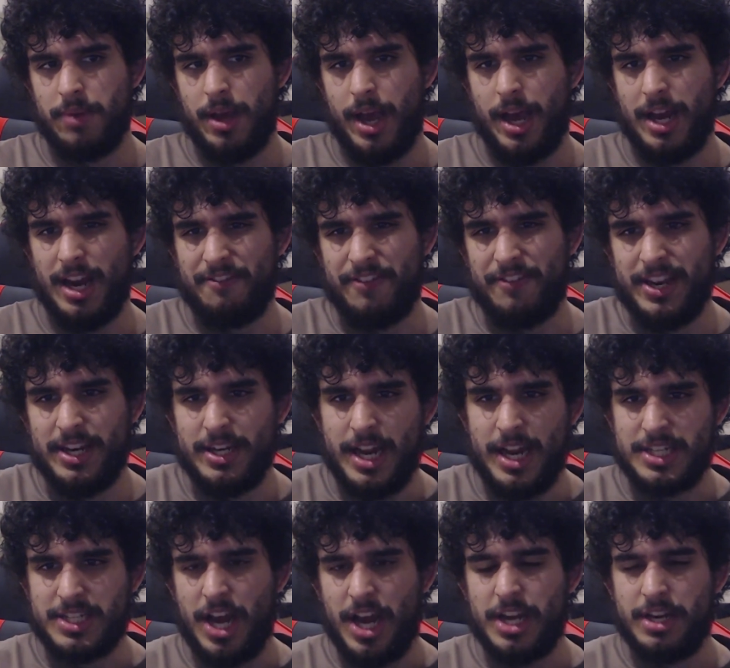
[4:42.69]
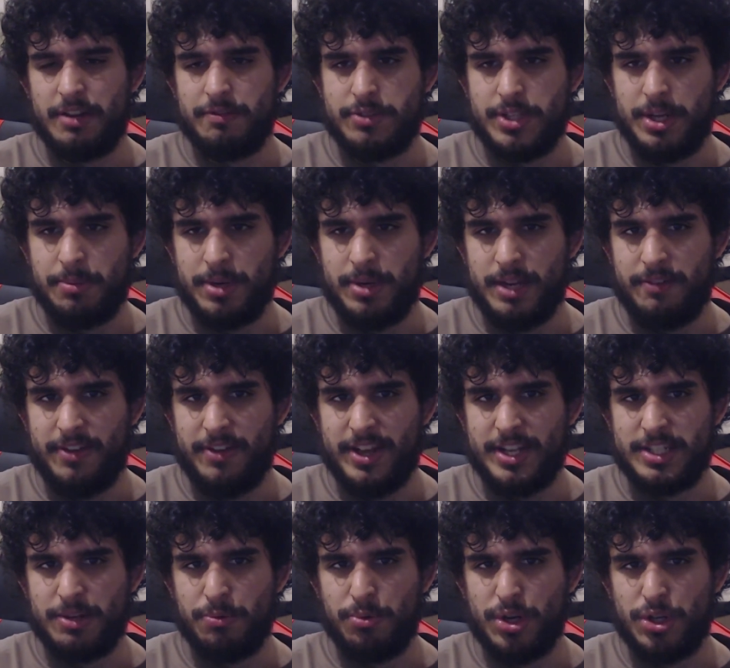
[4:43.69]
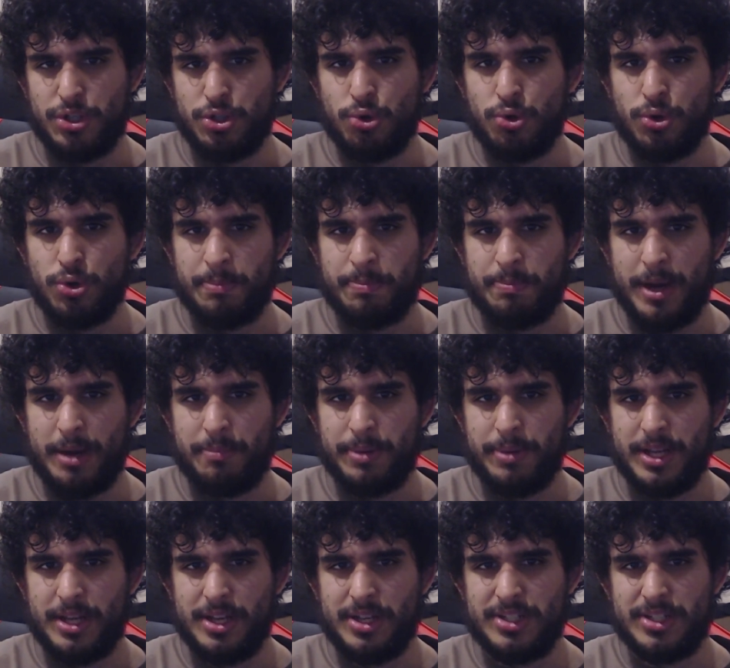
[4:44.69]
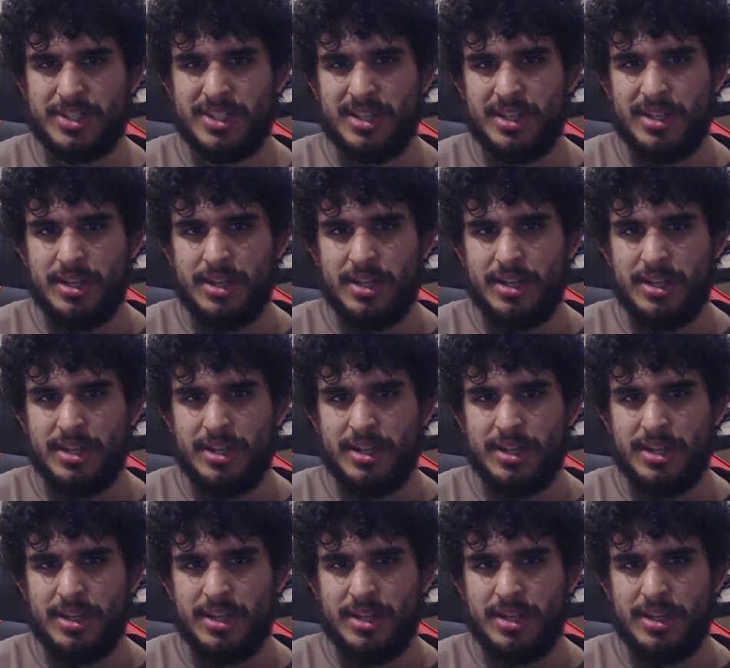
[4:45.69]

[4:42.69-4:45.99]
And I think that's kind of some of the things I want to talk about because